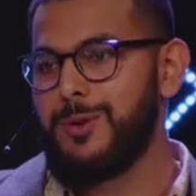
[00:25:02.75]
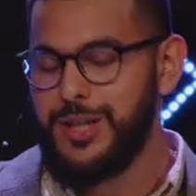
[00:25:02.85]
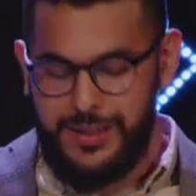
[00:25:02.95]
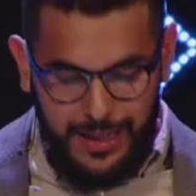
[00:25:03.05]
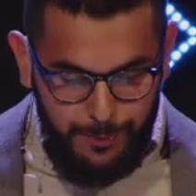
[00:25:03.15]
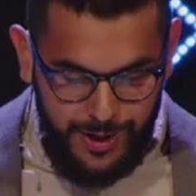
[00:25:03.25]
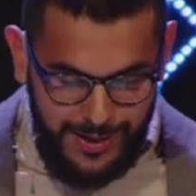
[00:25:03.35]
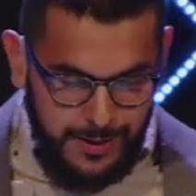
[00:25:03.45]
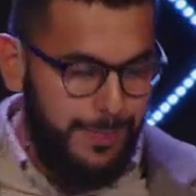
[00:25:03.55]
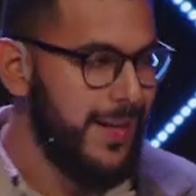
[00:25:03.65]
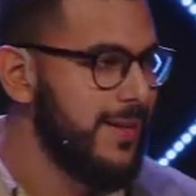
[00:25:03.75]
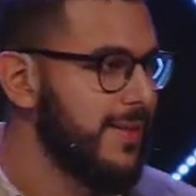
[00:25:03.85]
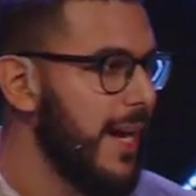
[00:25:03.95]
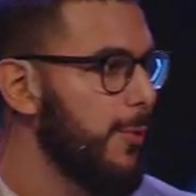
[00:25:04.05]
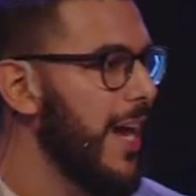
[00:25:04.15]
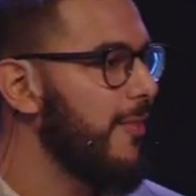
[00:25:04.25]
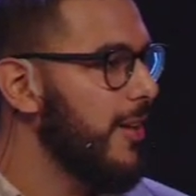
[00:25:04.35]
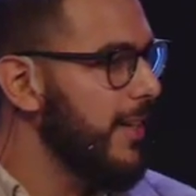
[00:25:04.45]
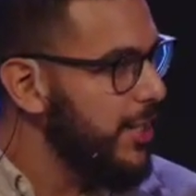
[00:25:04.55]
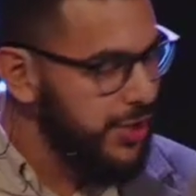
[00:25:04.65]
We just celebrated Independence Day. We have
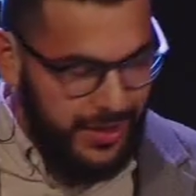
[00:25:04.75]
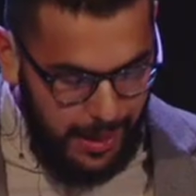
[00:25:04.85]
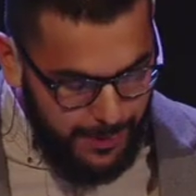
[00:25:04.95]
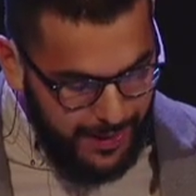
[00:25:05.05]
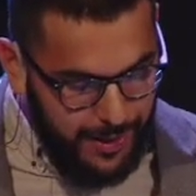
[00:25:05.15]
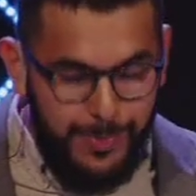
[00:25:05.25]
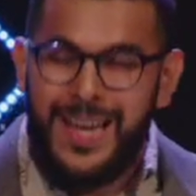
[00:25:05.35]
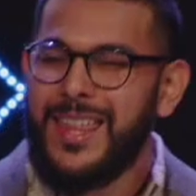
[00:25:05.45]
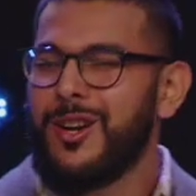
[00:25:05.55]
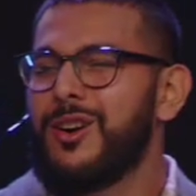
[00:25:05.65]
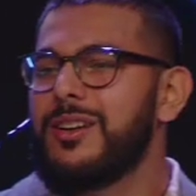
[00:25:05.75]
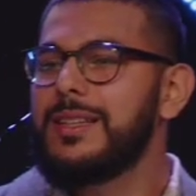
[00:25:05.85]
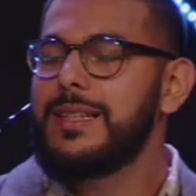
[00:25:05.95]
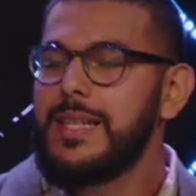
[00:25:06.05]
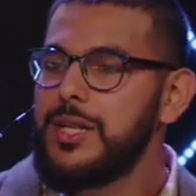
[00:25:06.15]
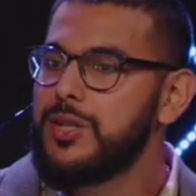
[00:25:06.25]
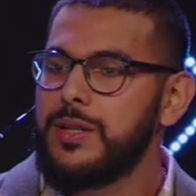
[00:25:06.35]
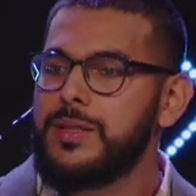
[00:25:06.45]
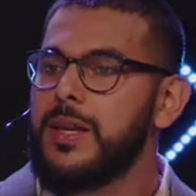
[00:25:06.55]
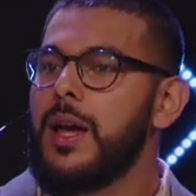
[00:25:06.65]
an election coming up. That our
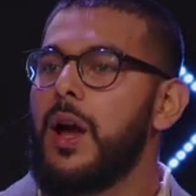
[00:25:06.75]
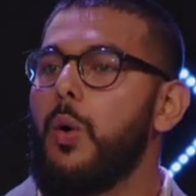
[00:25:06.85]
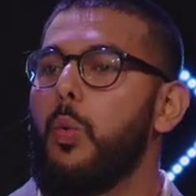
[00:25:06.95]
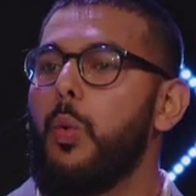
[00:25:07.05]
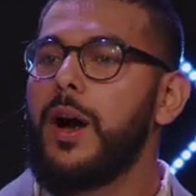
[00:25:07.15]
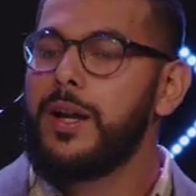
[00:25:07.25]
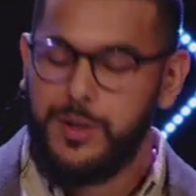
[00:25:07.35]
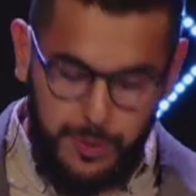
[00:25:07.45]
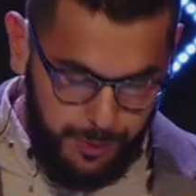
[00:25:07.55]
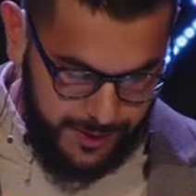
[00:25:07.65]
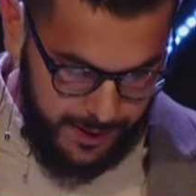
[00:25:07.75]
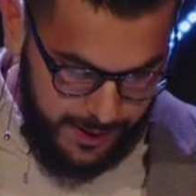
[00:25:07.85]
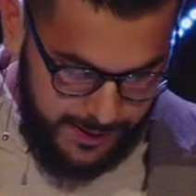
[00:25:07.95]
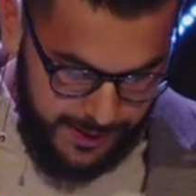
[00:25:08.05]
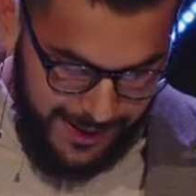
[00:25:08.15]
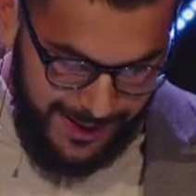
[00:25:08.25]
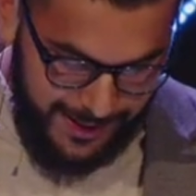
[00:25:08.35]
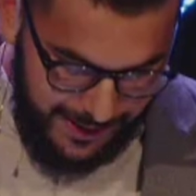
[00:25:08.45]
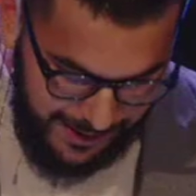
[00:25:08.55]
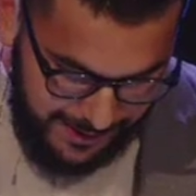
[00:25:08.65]
allegiance 100%
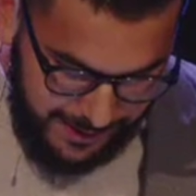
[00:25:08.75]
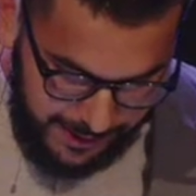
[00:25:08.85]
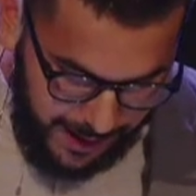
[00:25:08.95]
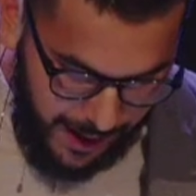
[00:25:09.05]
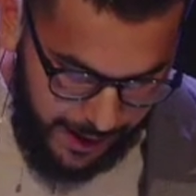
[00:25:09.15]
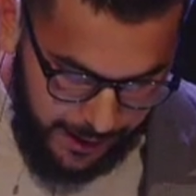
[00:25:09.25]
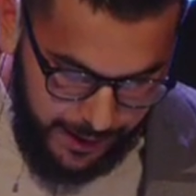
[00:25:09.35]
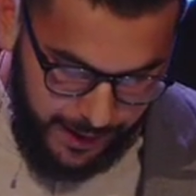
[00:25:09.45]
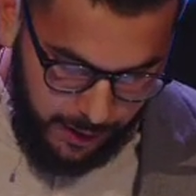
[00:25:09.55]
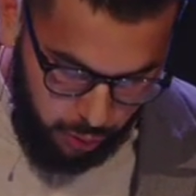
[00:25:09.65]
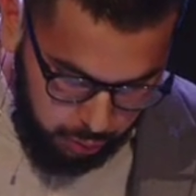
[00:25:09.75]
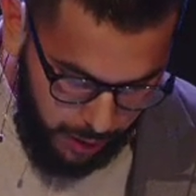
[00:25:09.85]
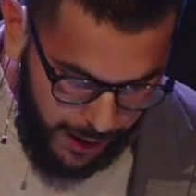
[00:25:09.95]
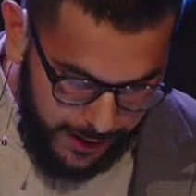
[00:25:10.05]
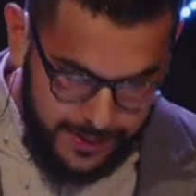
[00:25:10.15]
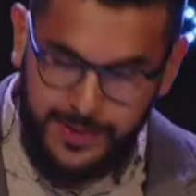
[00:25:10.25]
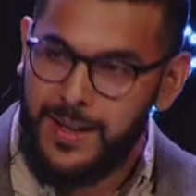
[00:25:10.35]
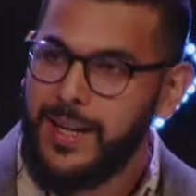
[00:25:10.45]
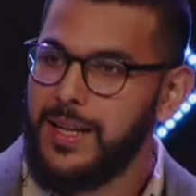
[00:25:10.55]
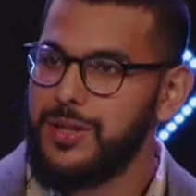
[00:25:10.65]
needs to lie in Christ
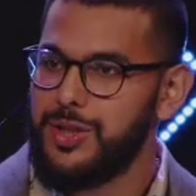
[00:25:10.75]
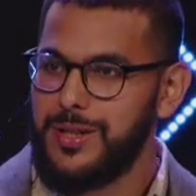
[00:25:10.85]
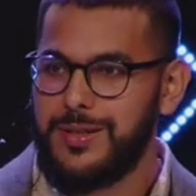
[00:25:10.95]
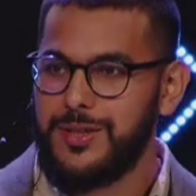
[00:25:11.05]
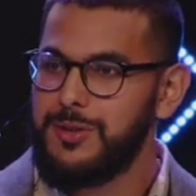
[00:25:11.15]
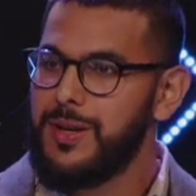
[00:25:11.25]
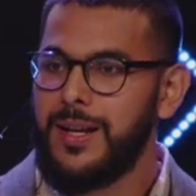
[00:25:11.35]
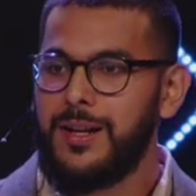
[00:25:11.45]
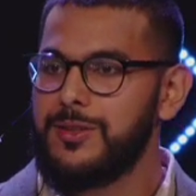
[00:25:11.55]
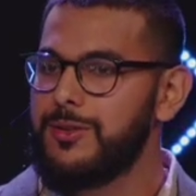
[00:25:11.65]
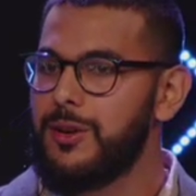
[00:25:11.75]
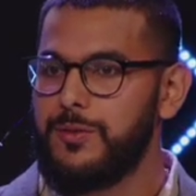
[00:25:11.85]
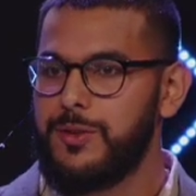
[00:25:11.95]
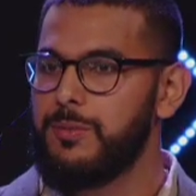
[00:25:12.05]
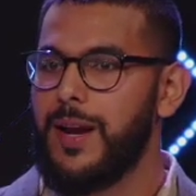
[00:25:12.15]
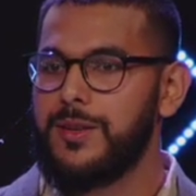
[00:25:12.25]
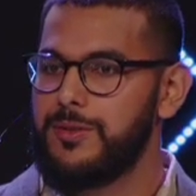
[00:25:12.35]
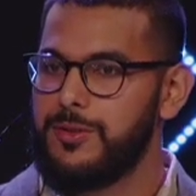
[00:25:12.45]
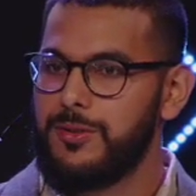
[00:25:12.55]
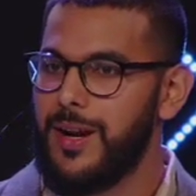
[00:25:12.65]
Jesus. You cannot serve two
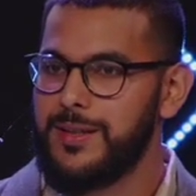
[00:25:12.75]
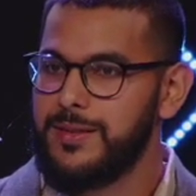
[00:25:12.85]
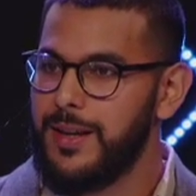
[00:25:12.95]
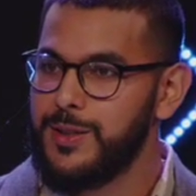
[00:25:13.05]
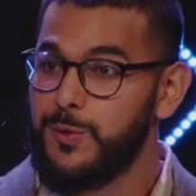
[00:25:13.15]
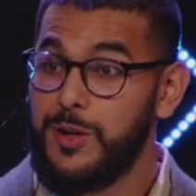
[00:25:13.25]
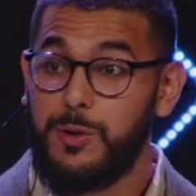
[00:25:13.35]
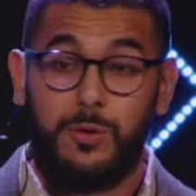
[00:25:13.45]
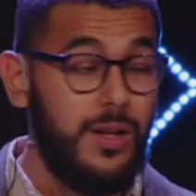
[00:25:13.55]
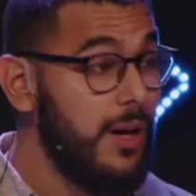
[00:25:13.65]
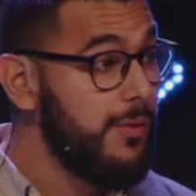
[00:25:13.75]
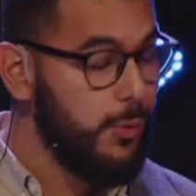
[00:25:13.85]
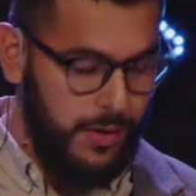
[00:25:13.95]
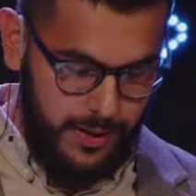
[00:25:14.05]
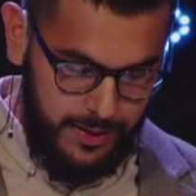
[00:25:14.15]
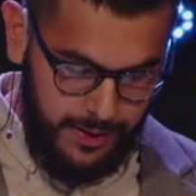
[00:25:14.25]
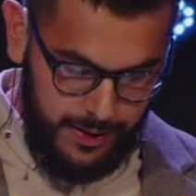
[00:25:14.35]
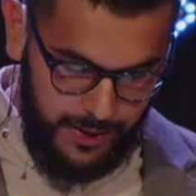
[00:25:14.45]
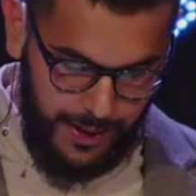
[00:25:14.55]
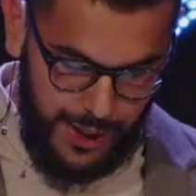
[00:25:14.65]
masters, Christ says, for you will love the one
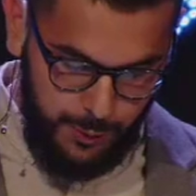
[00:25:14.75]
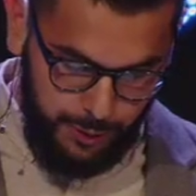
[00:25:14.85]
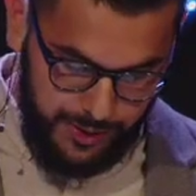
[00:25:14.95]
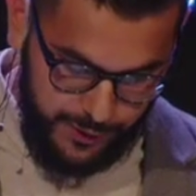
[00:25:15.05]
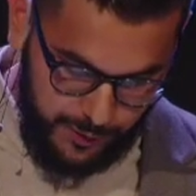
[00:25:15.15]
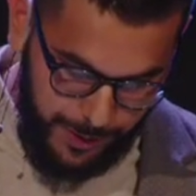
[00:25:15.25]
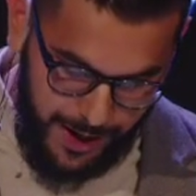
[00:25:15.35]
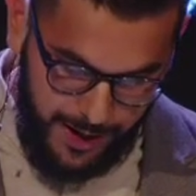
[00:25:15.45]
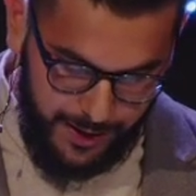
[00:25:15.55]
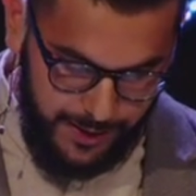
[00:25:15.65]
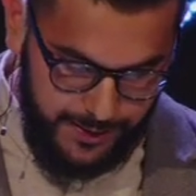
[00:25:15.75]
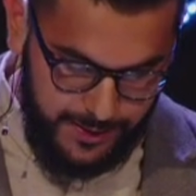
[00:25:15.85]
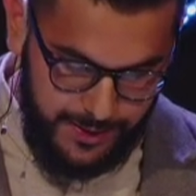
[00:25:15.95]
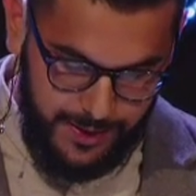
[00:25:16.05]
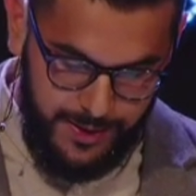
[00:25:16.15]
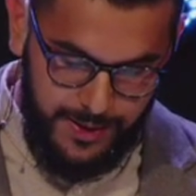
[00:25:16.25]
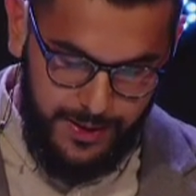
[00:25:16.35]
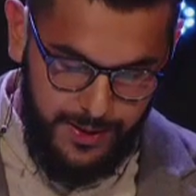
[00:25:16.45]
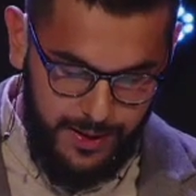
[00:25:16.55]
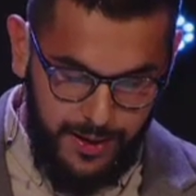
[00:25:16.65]
and you will despise
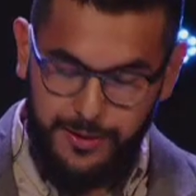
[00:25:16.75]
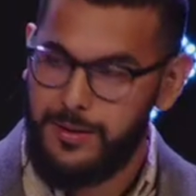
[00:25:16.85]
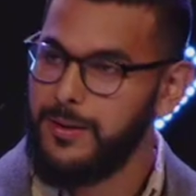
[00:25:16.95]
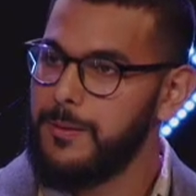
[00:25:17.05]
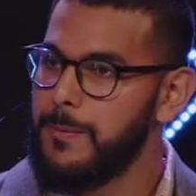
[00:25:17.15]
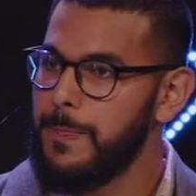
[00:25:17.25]
the other.